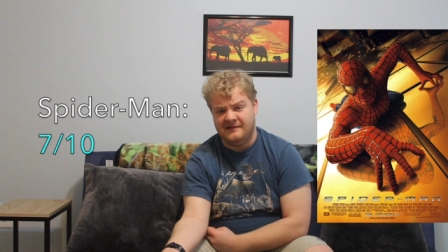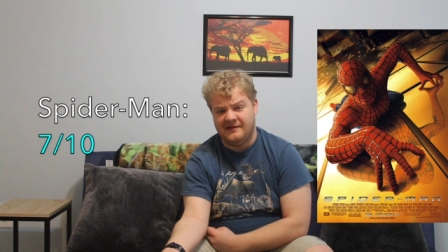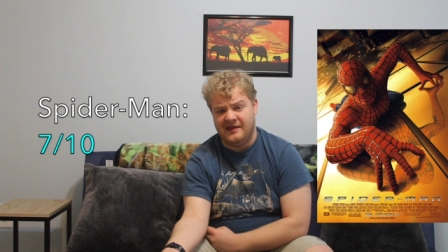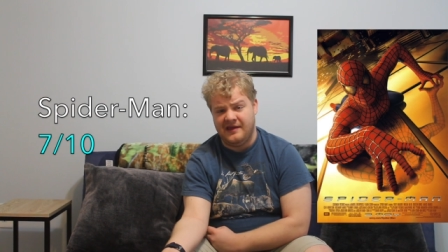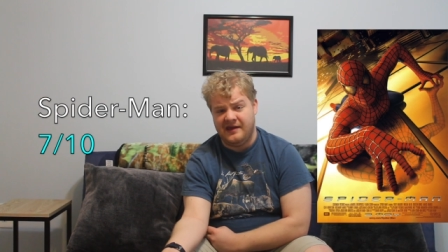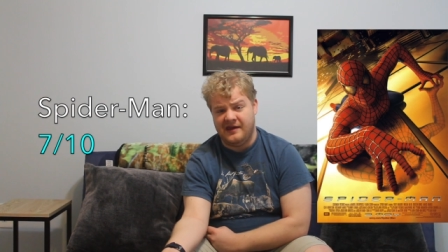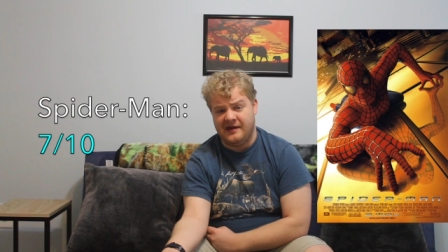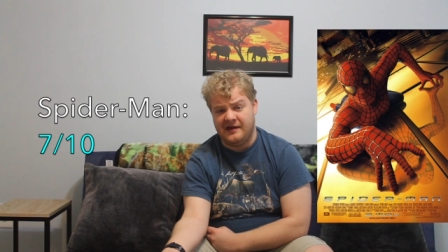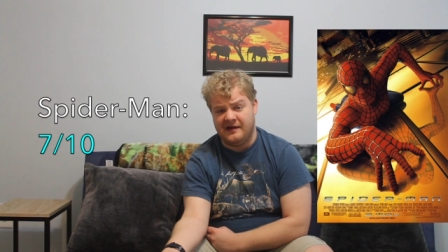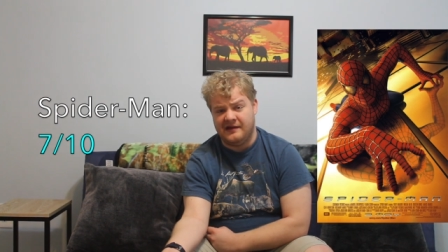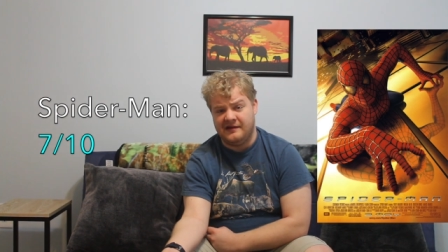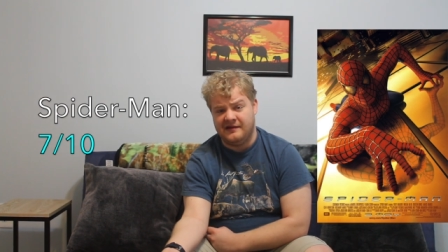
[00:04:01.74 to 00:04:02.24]

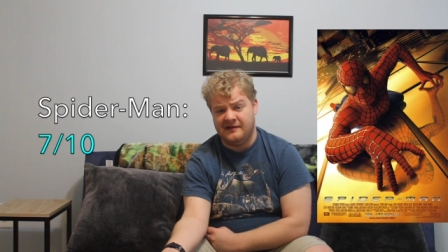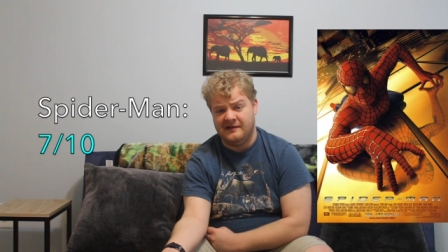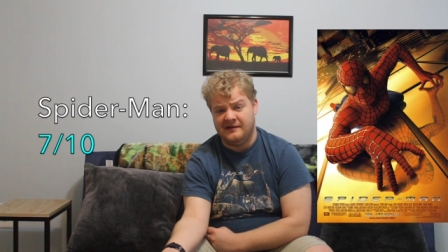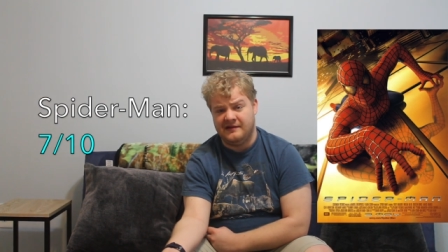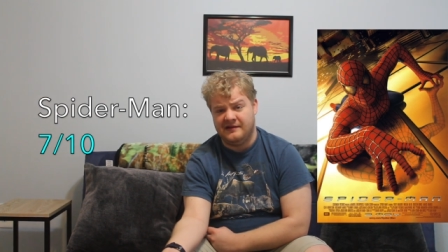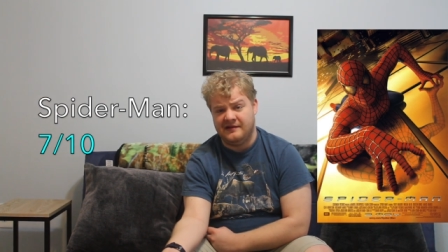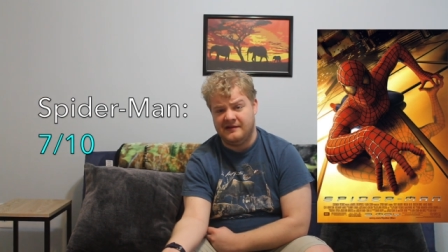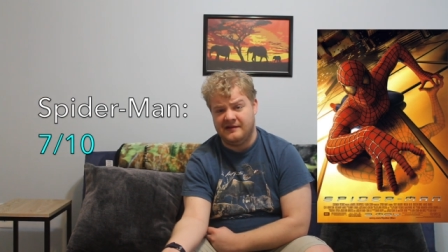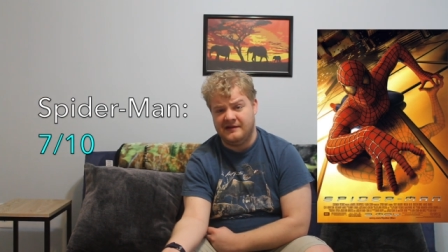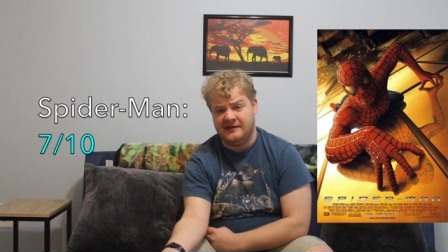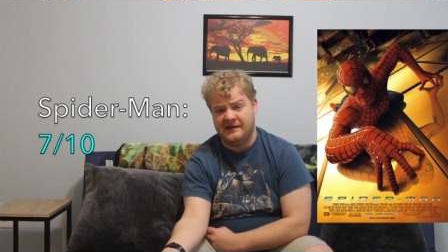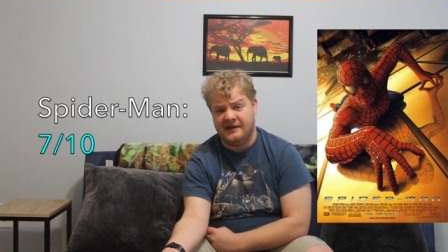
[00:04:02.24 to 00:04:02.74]
Yeah.
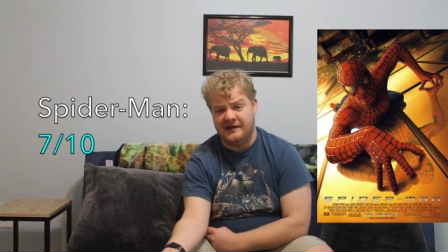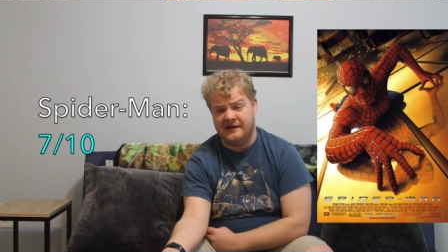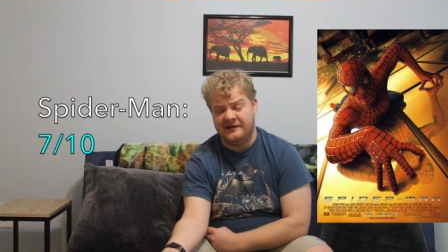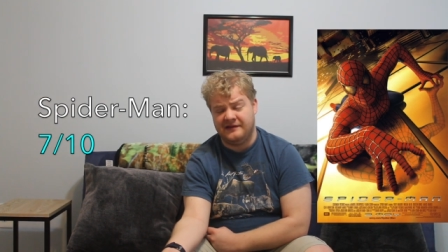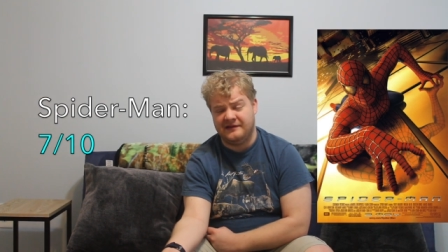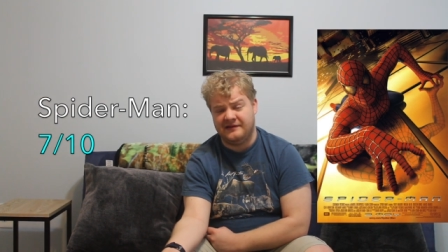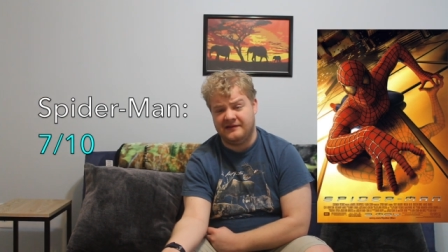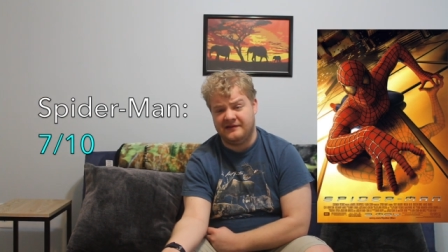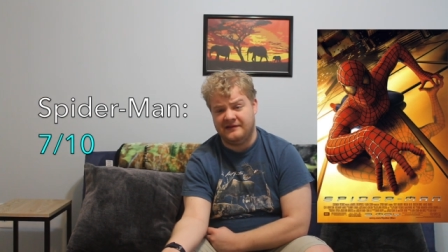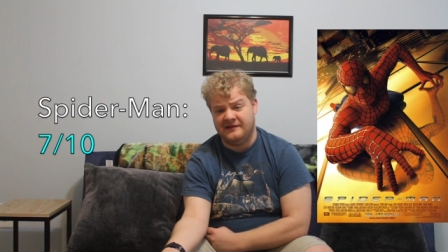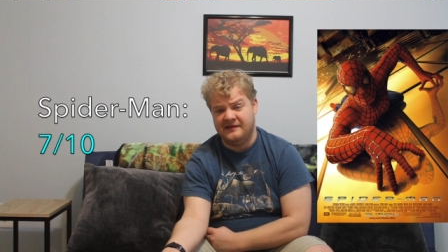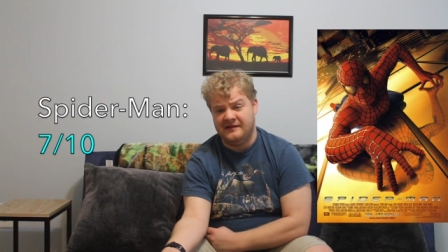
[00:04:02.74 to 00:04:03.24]

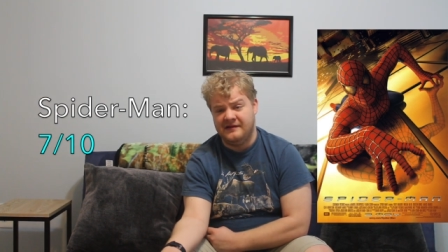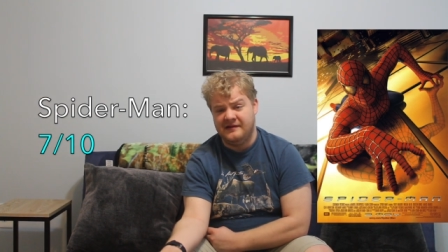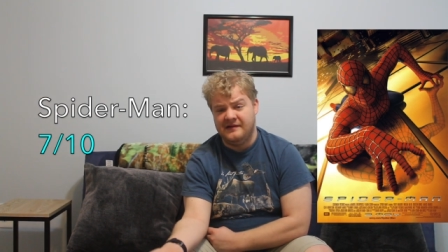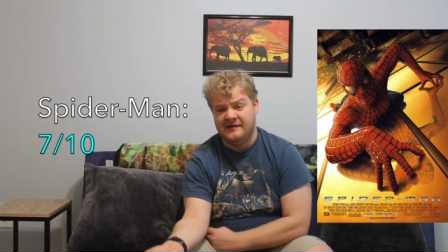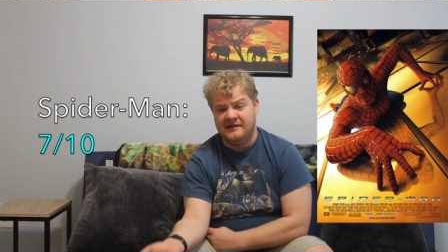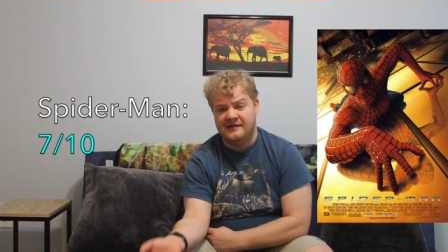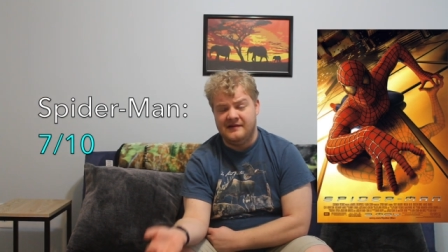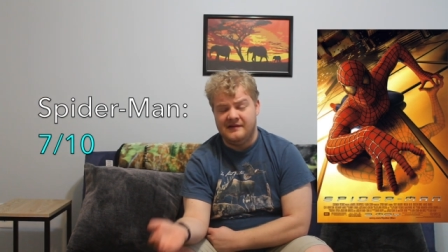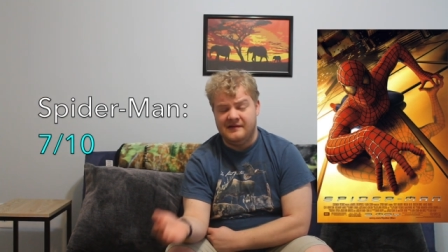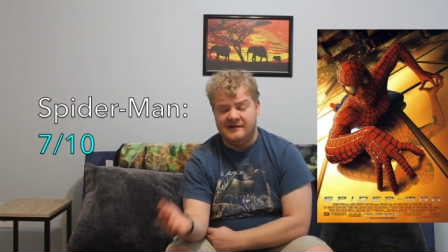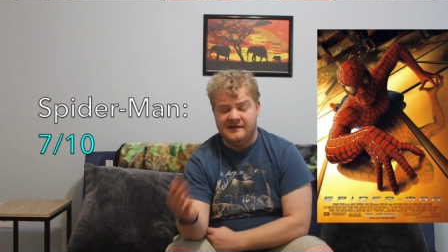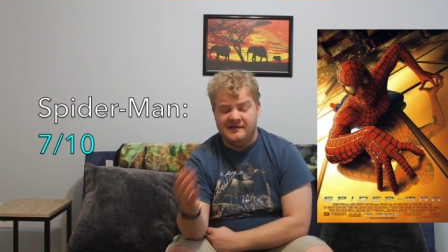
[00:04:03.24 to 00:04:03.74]
Yikes.
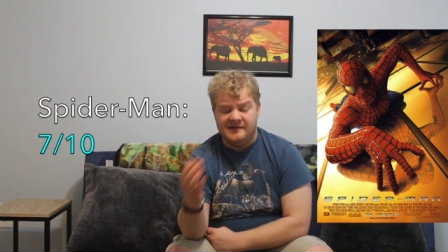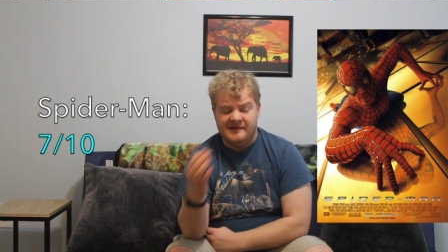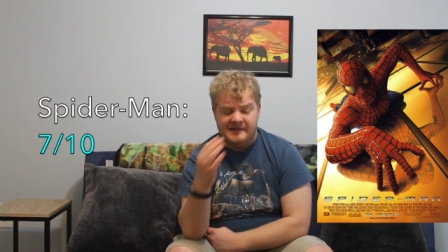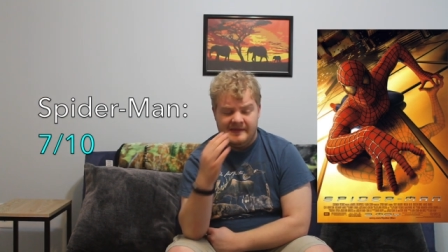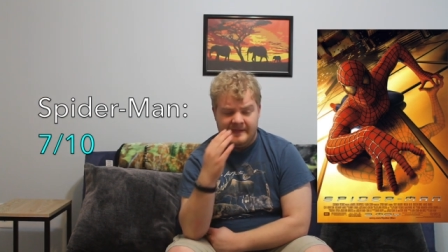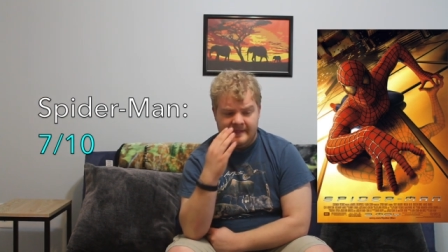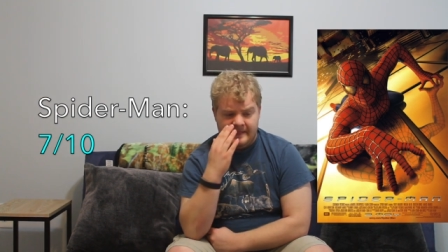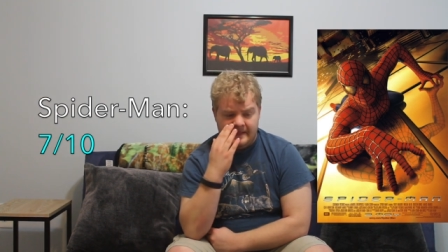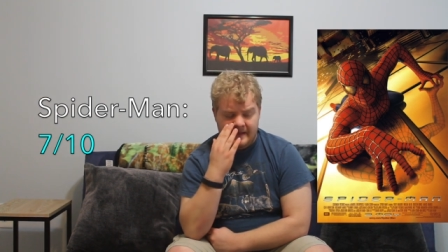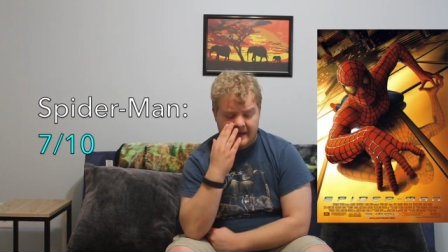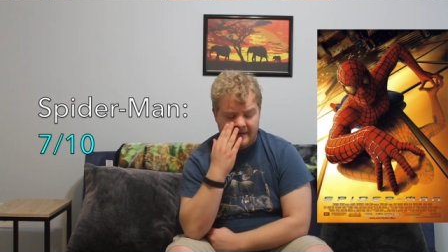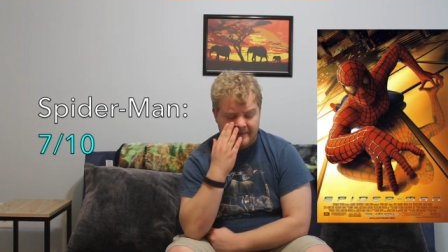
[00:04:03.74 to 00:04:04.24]

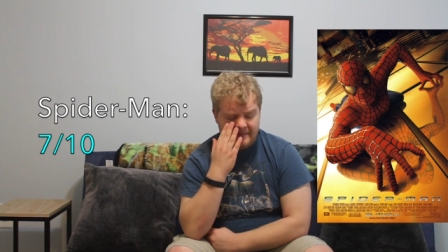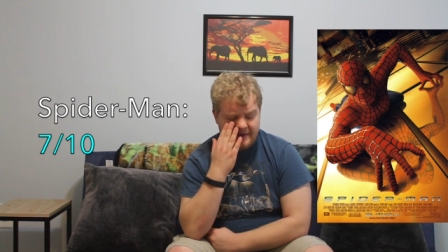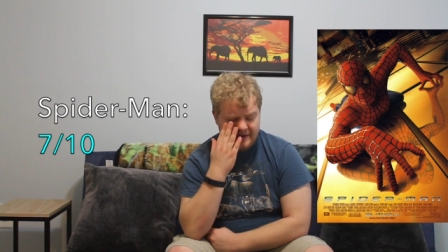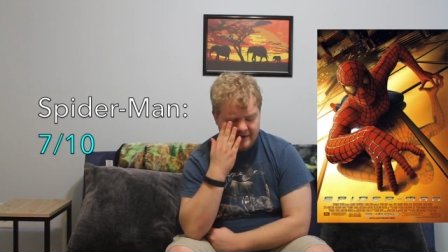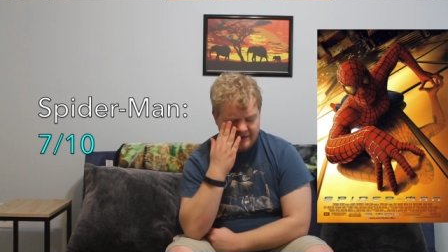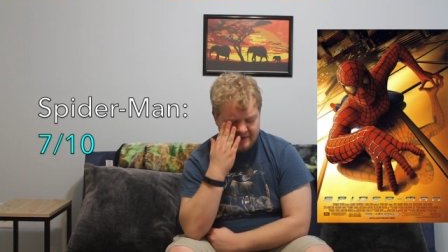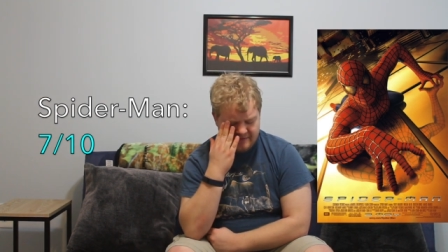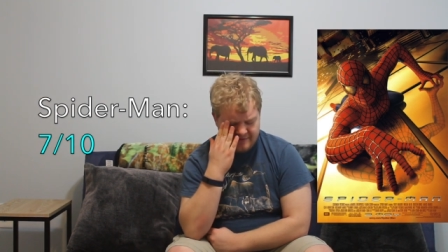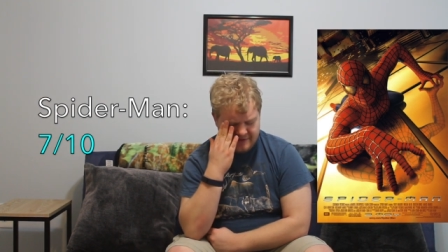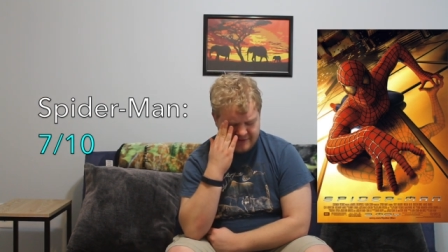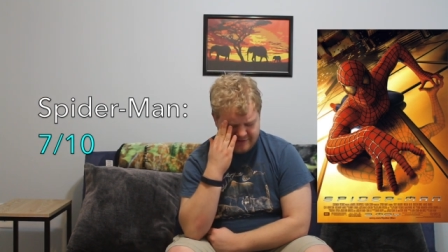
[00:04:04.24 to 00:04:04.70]
I mean,